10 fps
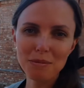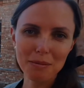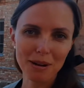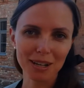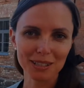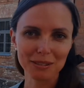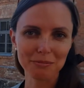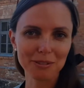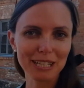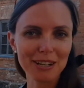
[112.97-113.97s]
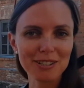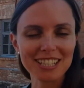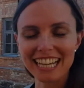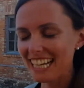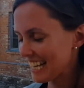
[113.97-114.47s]
with my partner
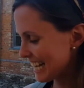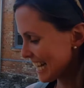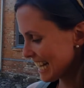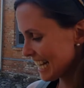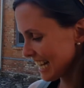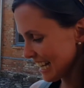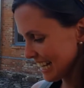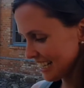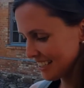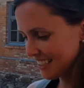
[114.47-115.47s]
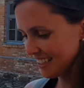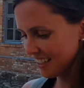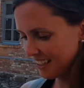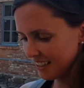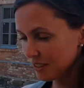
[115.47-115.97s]
Josee. And
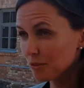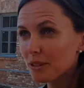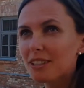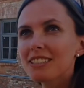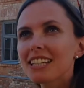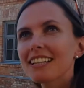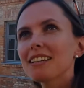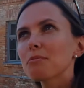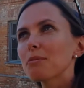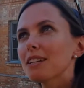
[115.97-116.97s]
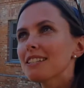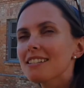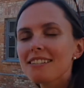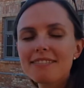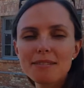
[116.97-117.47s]
we're taking
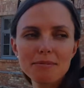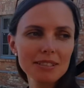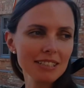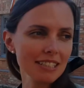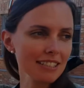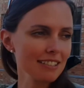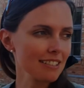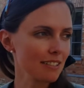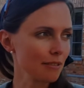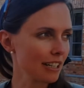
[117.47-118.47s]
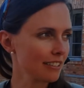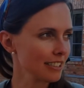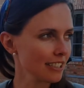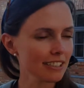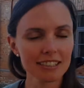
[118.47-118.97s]
prints of the buildings
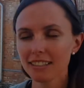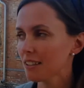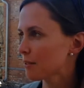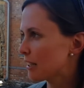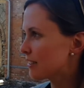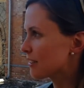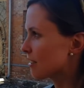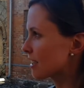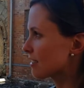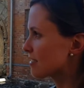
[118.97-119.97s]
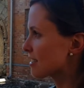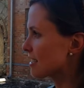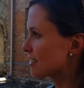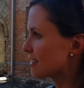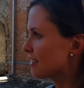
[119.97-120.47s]
around here, around the Rothko
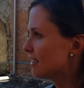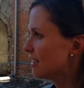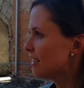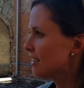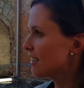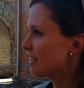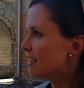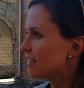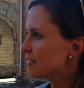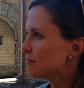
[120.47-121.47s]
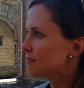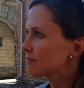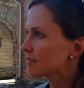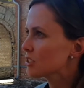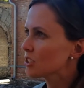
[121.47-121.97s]
Center.
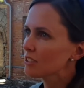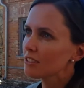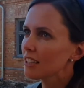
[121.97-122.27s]
Just